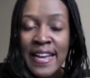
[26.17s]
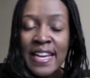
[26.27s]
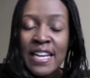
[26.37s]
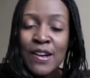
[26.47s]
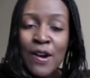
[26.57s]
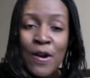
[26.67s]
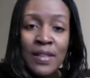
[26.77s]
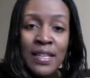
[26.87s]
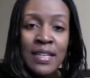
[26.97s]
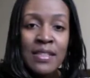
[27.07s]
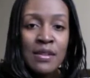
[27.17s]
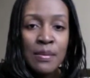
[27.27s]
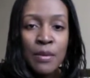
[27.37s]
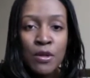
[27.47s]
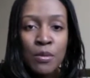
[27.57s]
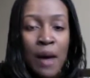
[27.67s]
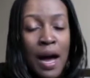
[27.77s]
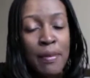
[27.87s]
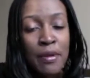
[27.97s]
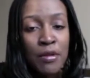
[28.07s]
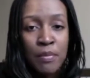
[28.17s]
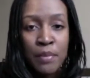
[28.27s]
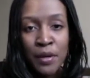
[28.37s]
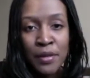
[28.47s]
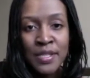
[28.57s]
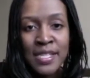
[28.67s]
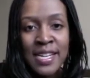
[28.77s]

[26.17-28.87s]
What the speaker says: and it currently is the most popular post.